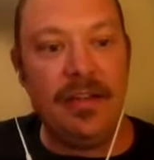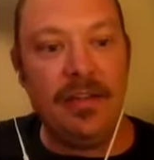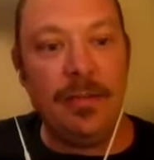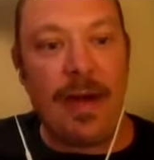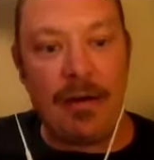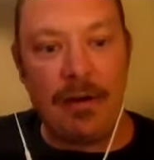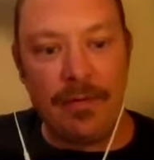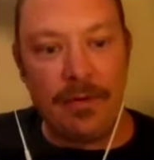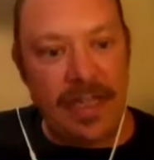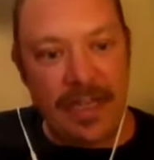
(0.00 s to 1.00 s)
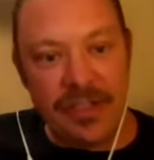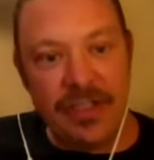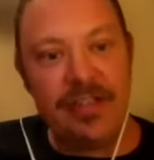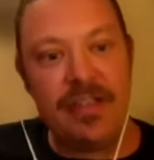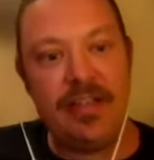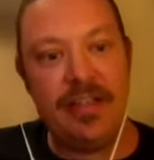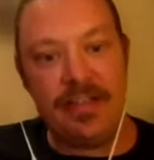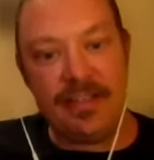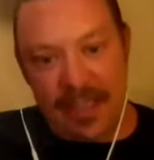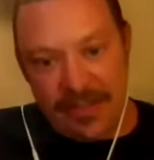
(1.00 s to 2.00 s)
the powerful nations and the
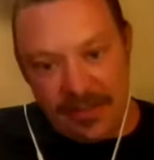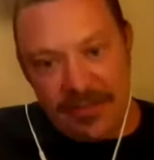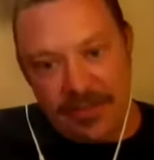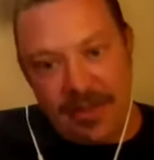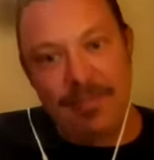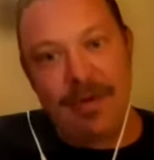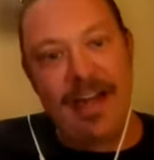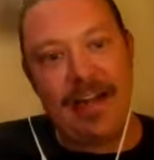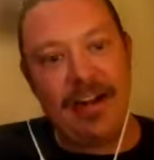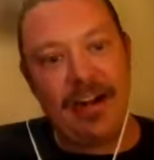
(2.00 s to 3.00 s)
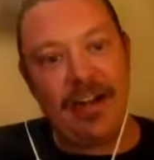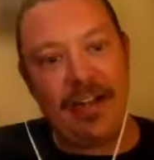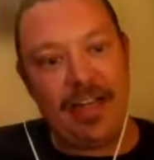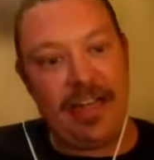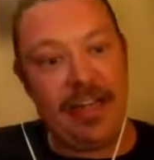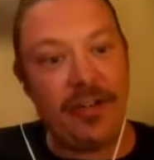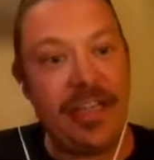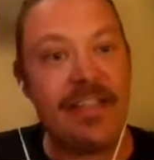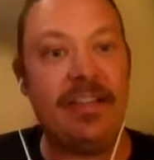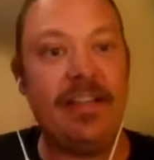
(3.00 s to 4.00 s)
centers of empire are going to
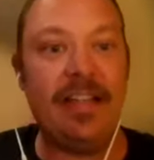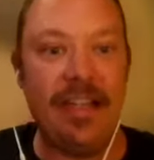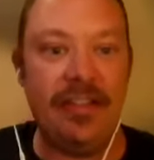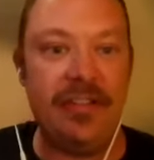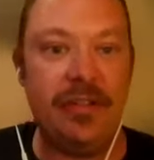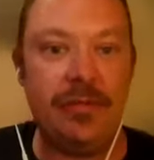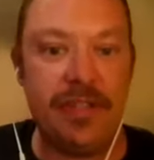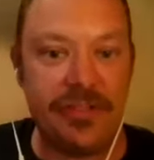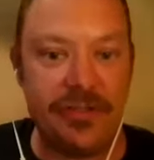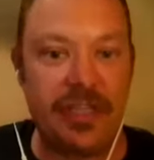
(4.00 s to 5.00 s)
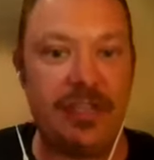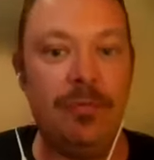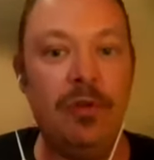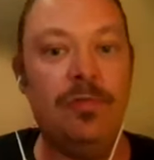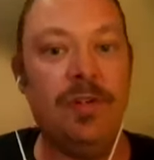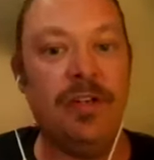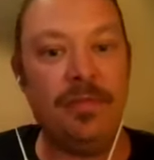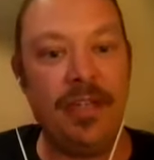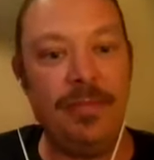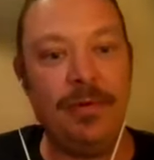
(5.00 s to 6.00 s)
increasingly need to restrict movement of
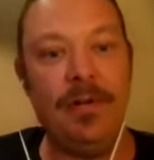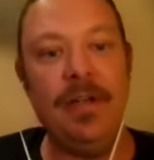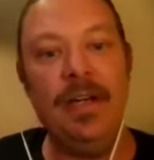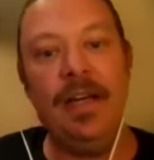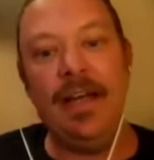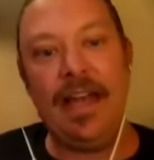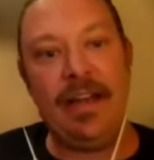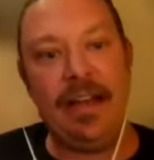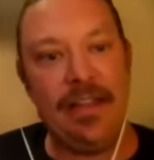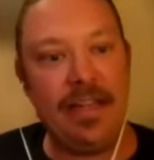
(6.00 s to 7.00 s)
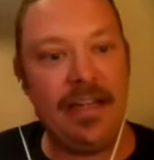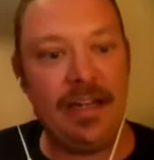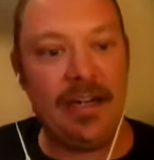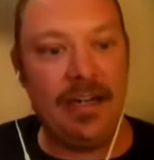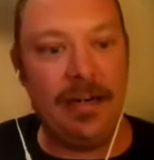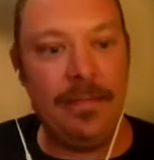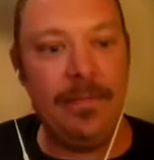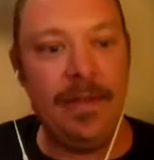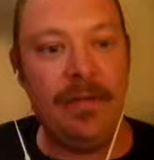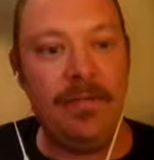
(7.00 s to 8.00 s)
people. And I think
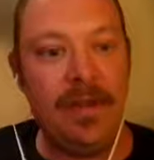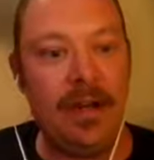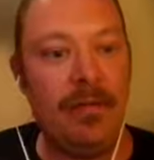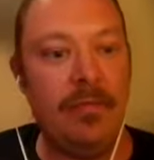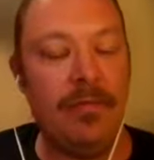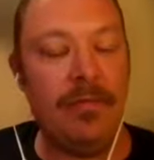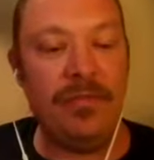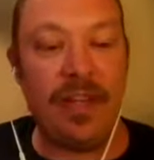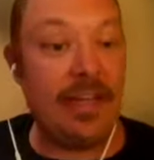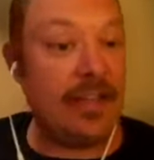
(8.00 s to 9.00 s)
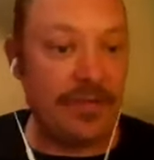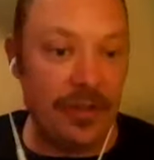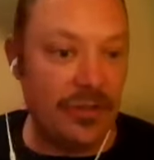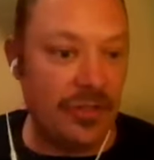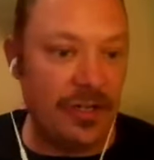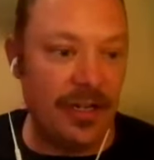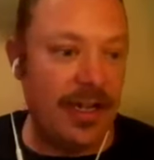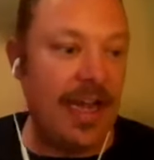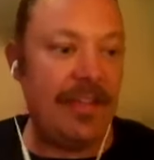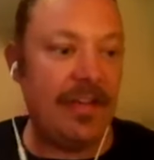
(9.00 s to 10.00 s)
they're seeing the future
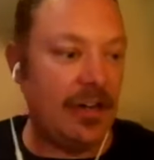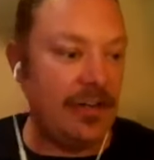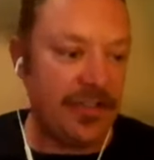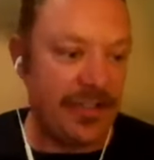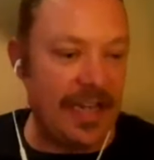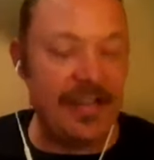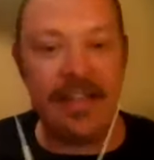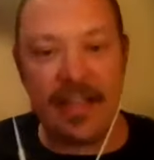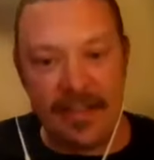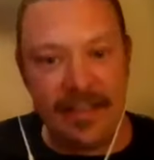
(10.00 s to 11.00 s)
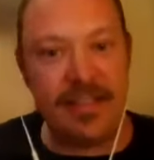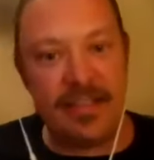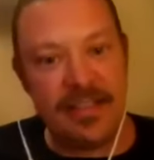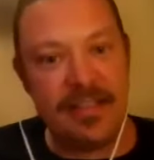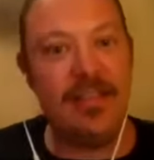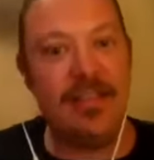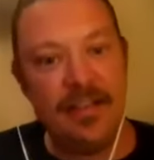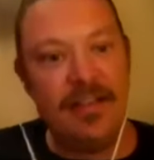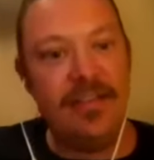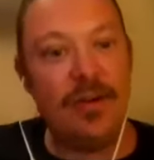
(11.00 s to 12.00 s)
and they're understanding that this is
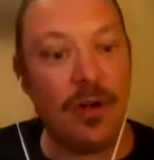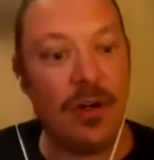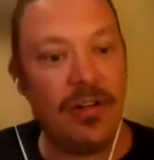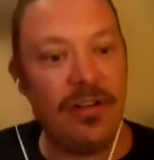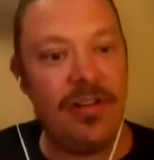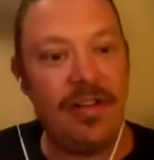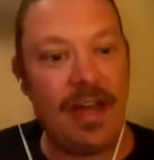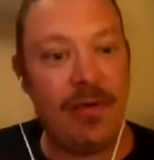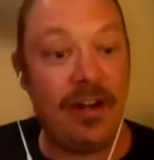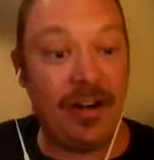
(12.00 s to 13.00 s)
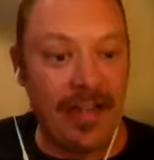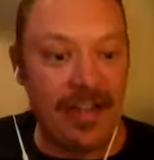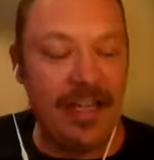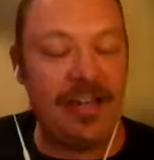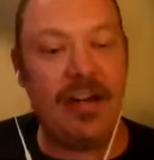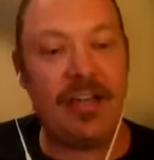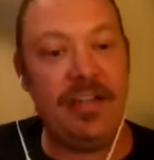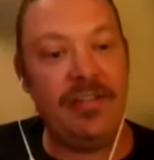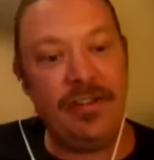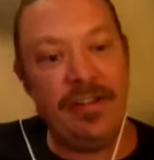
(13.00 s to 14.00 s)
the world that we are in and are
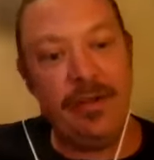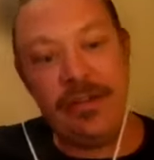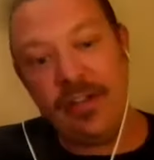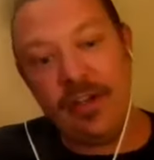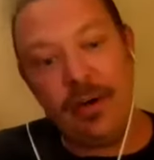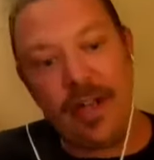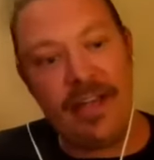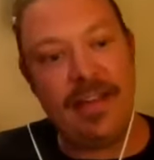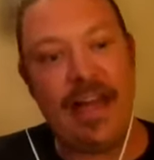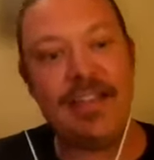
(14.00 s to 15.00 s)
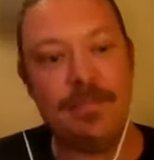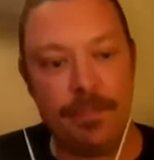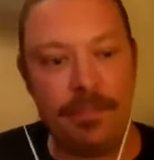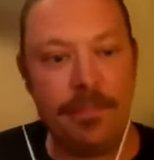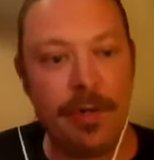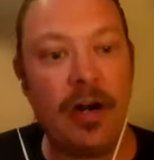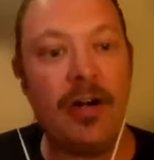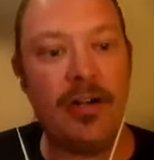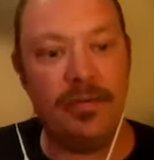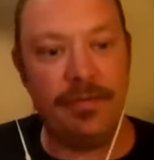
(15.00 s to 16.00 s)
continuing to go in. And that's
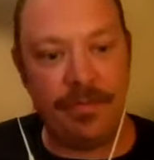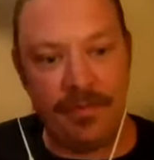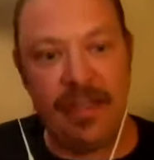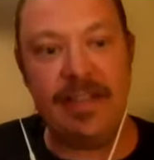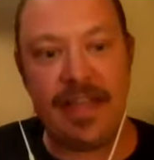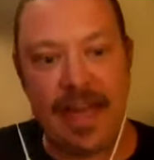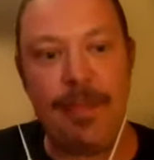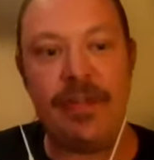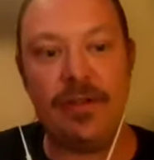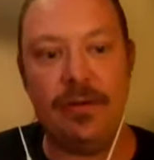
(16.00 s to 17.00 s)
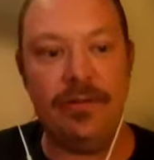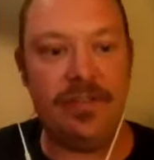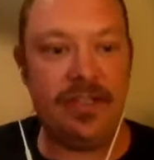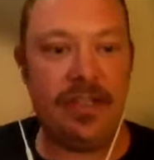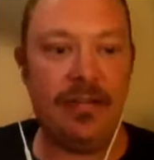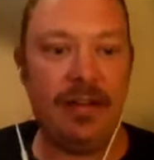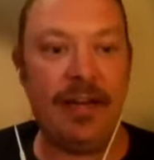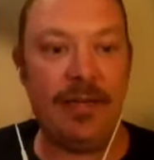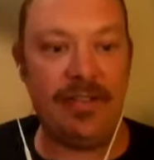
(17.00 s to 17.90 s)
part of these episodes, like we